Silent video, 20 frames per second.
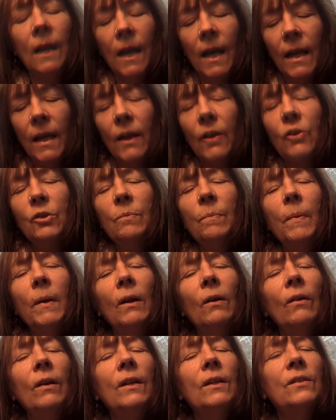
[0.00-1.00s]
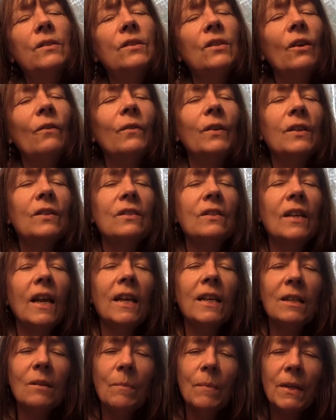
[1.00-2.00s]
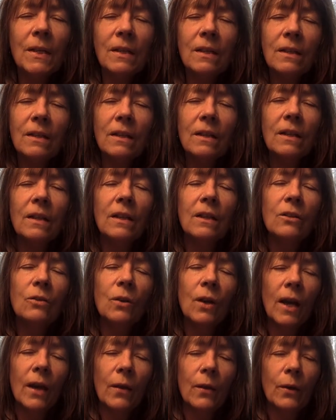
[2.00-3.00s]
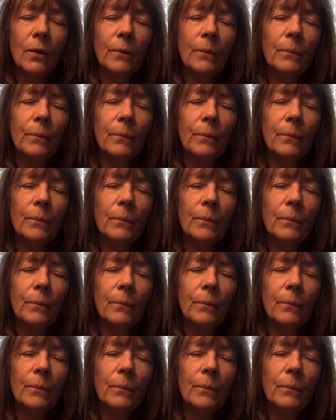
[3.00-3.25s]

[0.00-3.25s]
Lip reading: experience of excitement together.